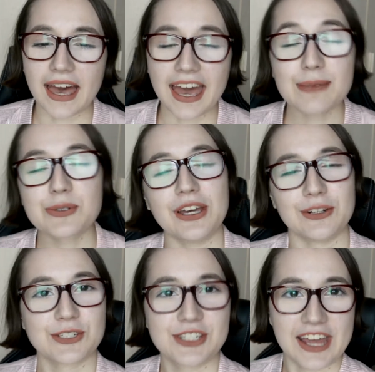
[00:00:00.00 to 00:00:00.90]
I absolutely
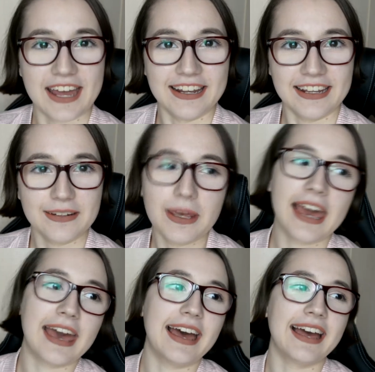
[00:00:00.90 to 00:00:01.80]
understand it
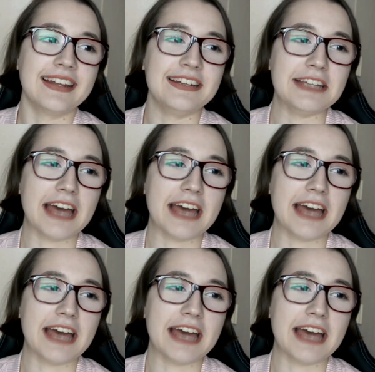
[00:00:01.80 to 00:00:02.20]
and